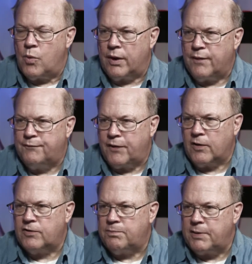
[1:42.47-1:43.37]
One of the
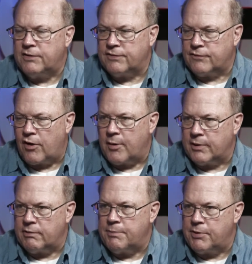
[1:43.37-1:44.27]
first pieces of
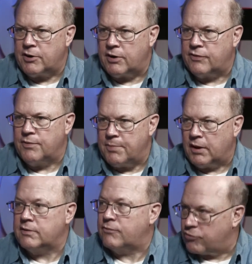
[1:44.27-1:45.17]
armor that we put on is the
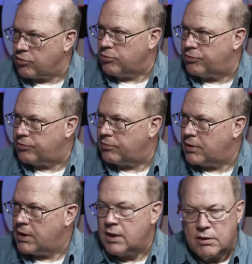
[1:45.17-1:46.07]
belt of truth, right.